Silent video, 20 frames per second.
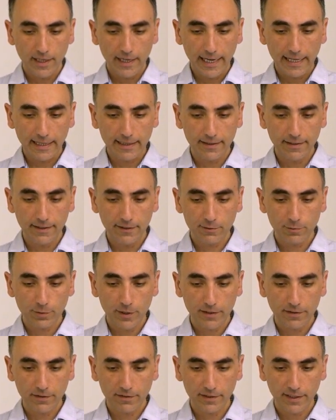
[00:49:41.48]
And this
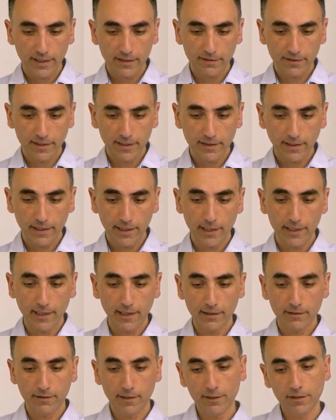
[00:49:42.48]
one says that,
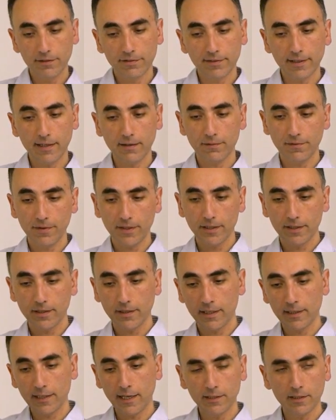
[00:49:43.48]
hey, there is something
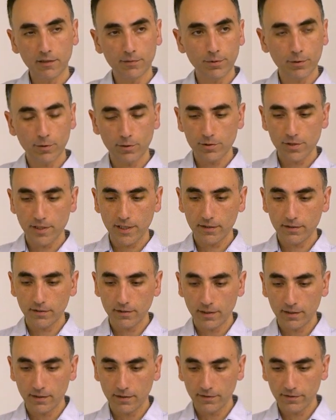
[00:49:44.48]
in other project.
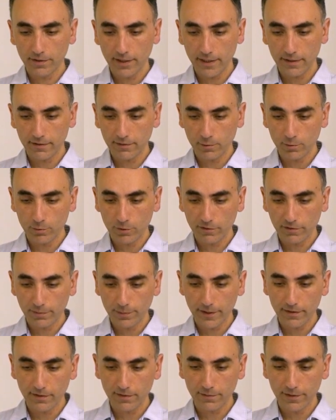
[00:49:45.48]
In this case, you will
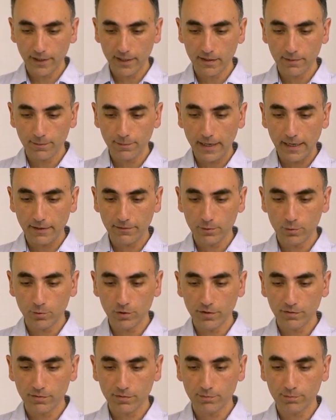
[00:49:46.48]
specify the path to
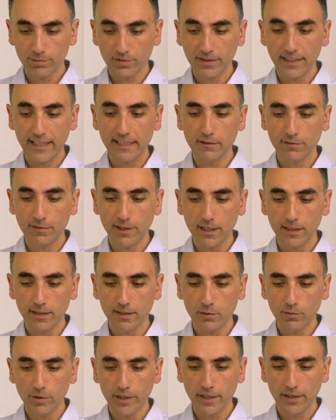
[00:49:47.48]
the state file
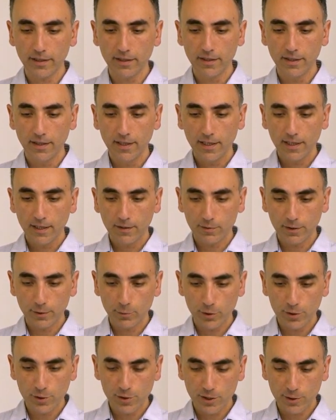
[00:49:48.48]
in a way,
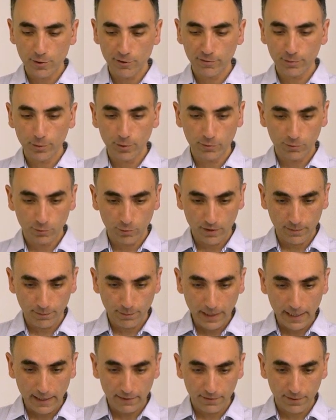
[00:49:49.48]
which corresponds to the
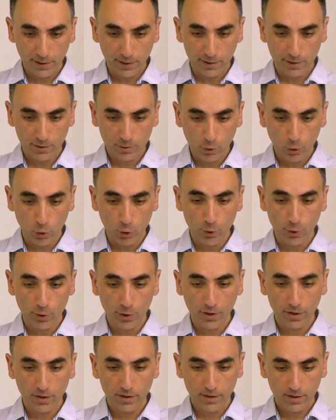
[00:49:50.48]
path here,
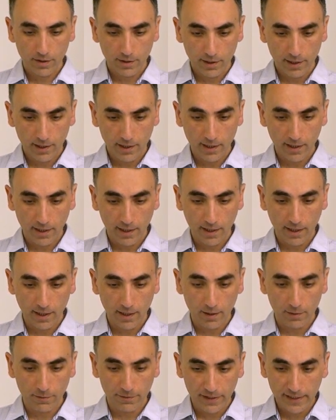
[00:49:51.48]
core
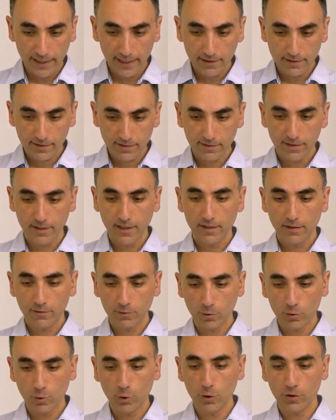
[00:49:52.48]
VNets.
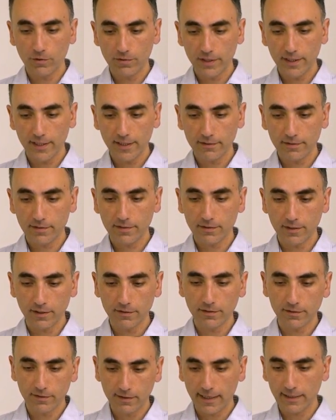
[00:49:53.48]
So core VNets,
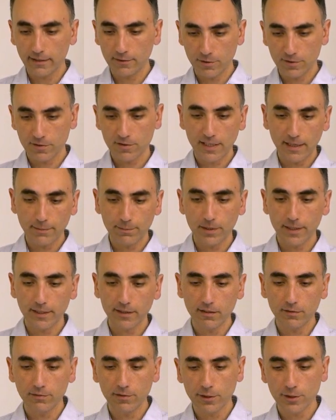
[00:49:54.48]
this is like just
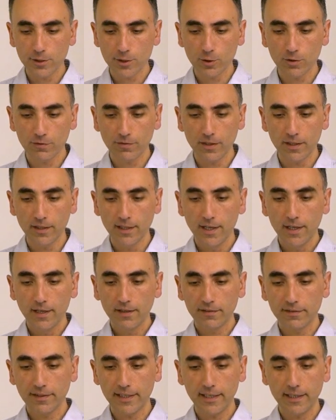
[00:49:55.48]
templated version of it,
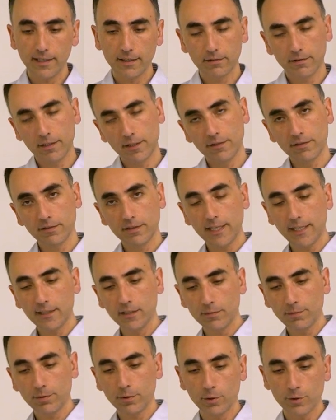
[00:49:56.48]
saying there is
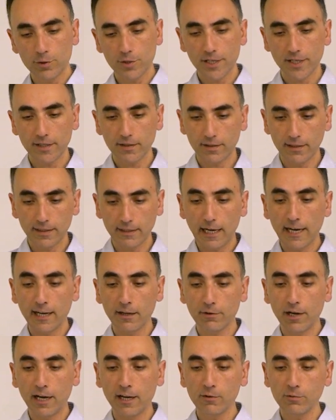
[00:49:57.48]
another project that
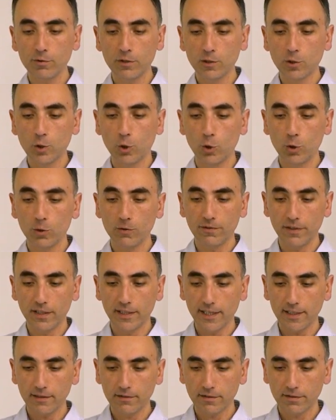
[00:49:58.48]
I will call
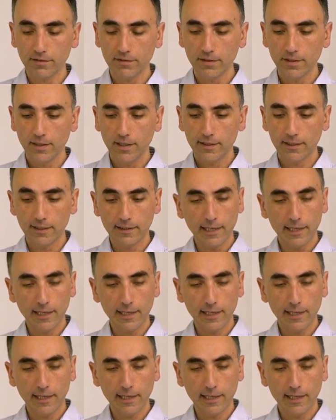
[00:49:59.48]
VNets that